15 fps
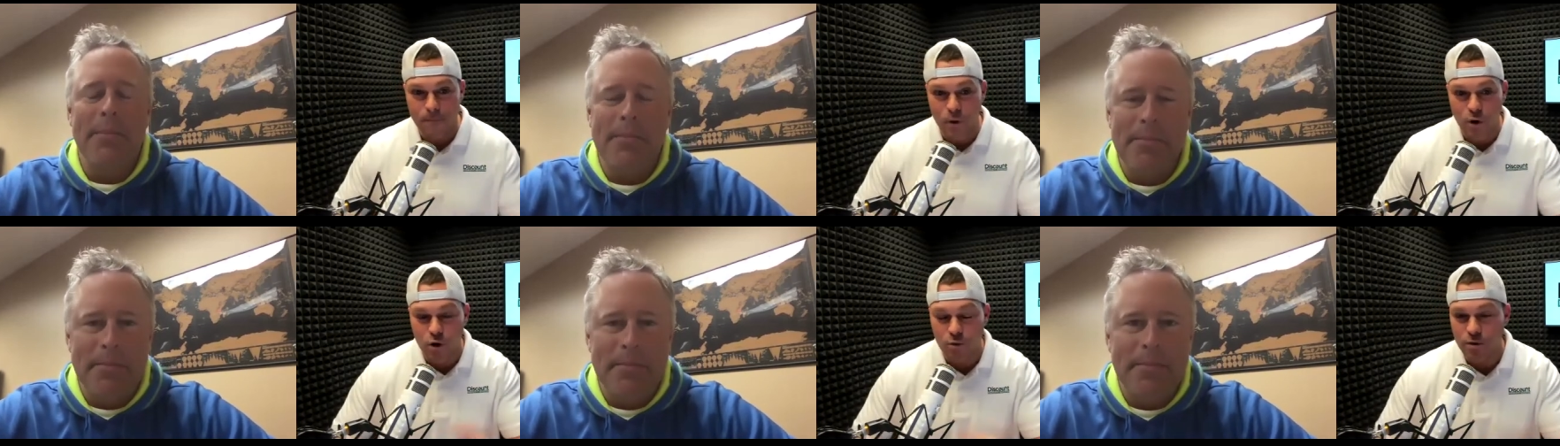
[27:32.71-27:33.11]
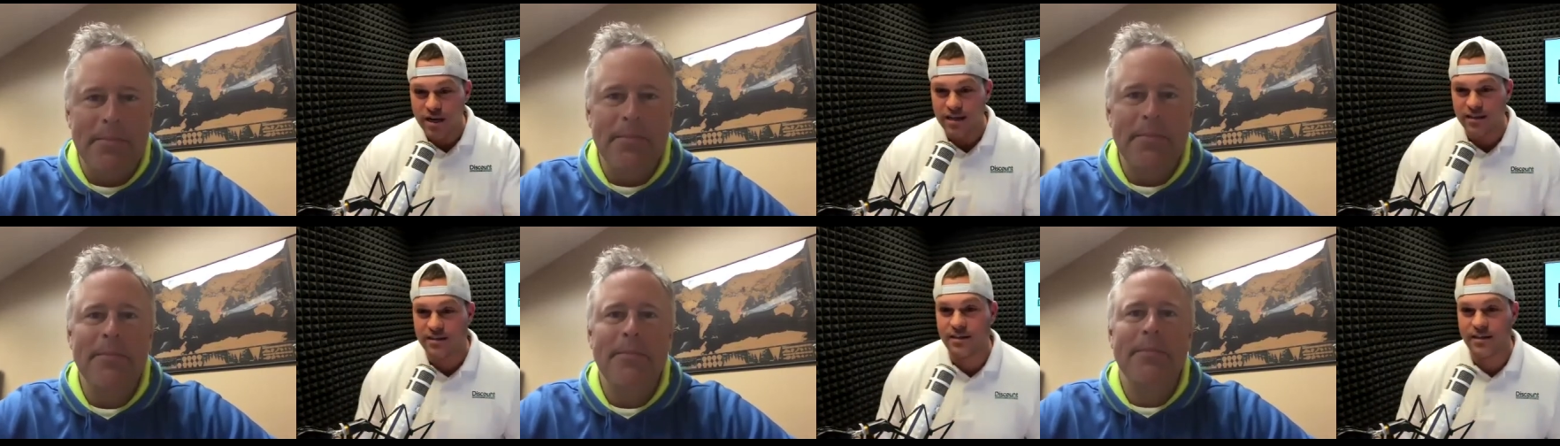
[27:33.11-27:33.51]
Speaker 1: boom, we
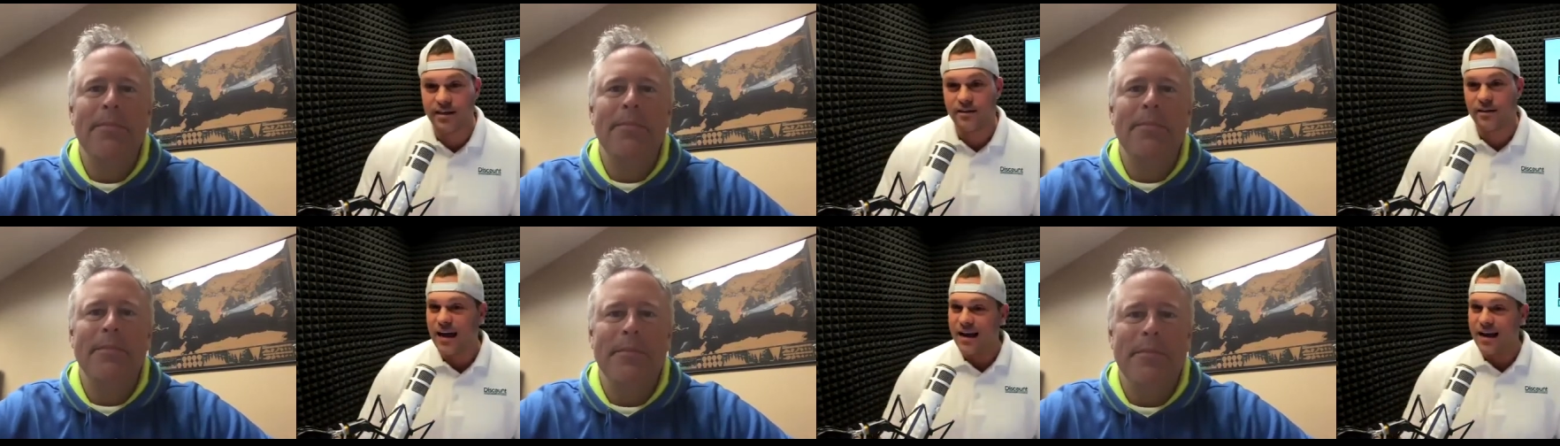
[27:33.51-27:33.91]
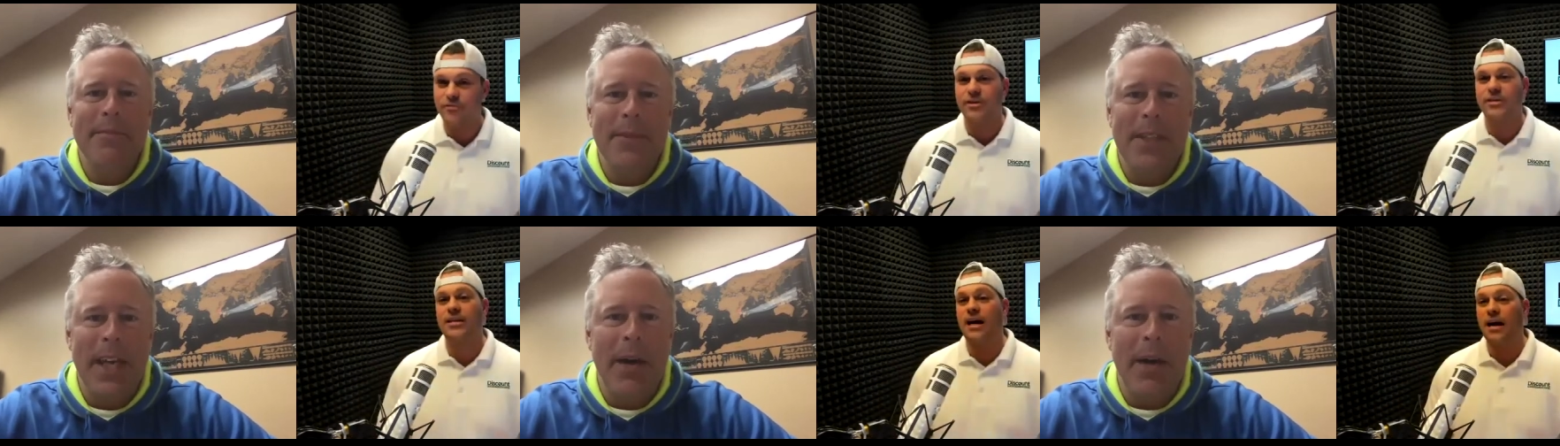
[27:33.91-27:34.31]
get the deal
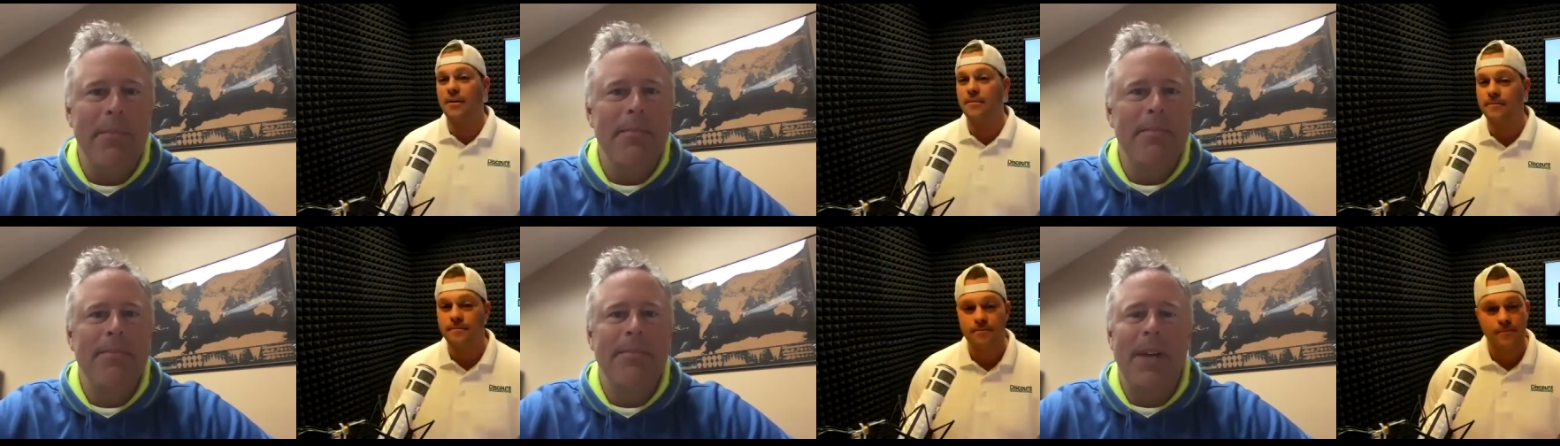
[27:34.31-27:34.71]
every time. Yep. I'm